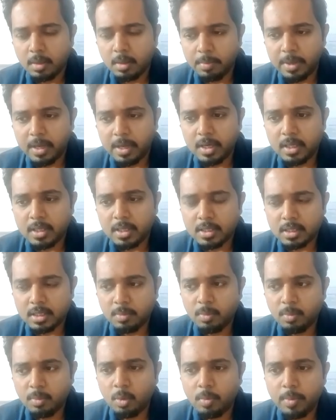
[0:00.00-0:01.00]
Because the
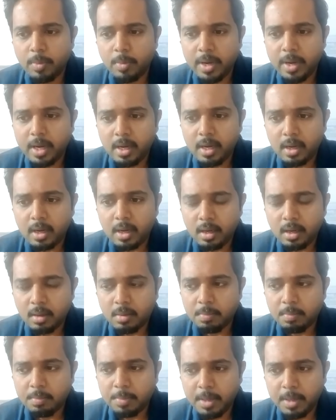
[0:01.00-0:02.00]
moment
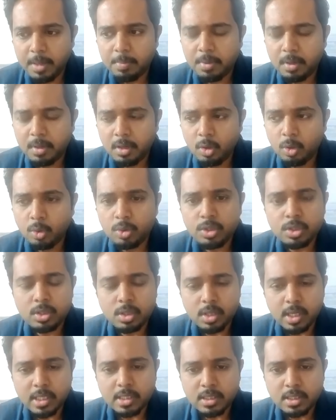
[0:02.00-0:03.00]
people lose
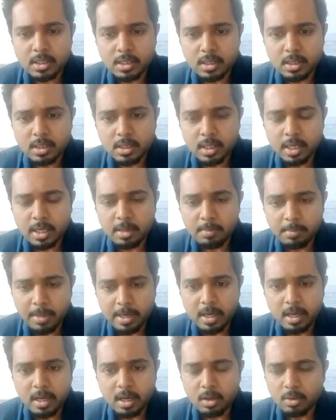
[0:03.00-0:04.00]
trust in
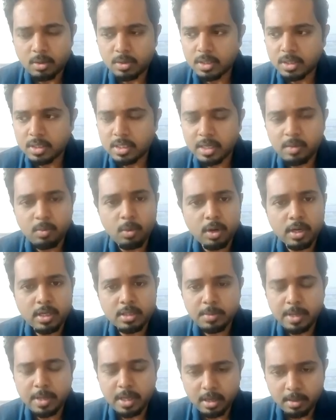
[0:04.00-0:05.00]
media houses and what is
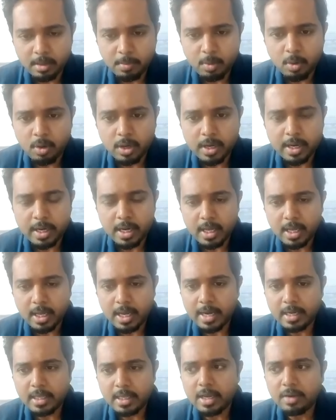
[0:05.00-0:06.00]
being reported
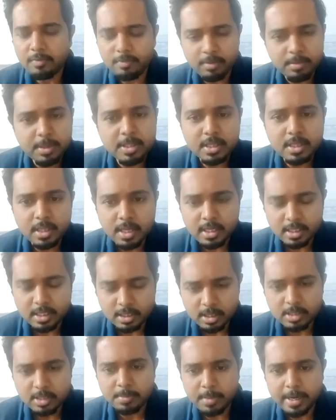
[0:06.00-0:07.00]
and the information that is
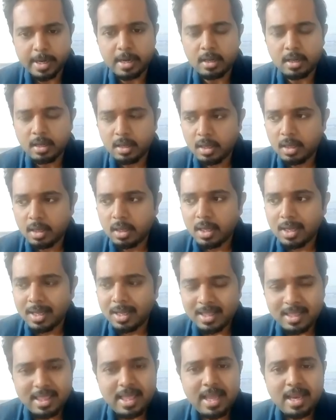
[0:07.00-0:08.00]
displayed,
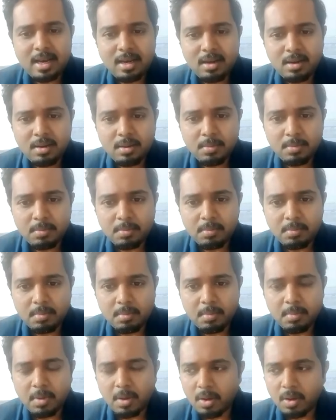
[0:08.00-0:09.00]
then,
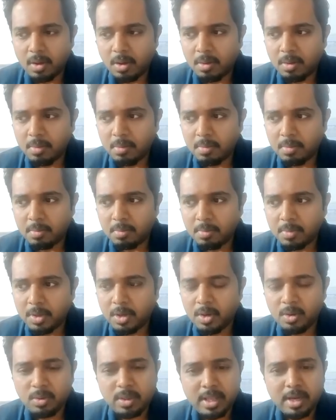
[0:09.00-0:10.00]
uh,
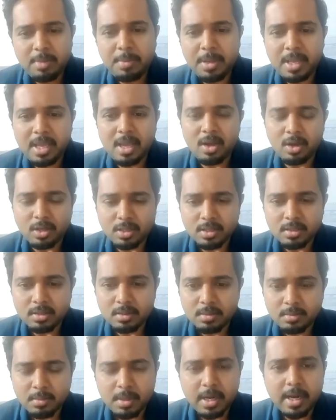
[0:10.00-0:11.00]
you know, there'd be chaos,
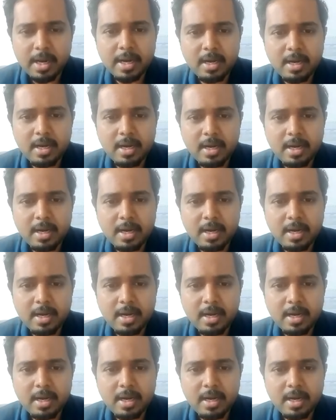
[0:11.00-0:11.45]
right?